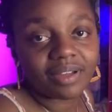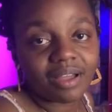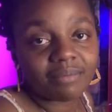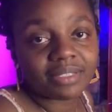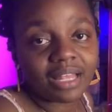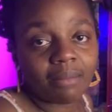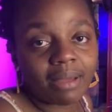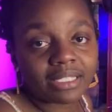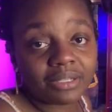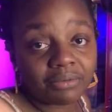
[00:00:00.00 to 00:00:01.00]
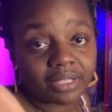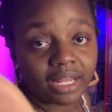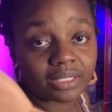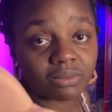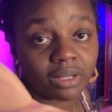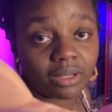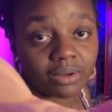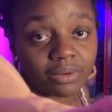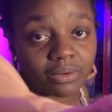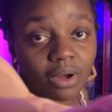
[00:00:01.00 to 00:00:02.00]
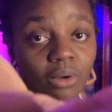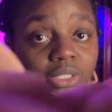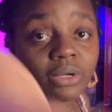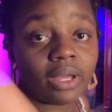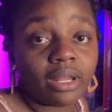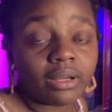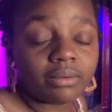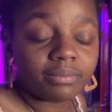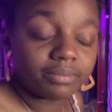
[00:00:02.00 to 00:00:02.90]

I'm telling myself that as well. Hold your head up.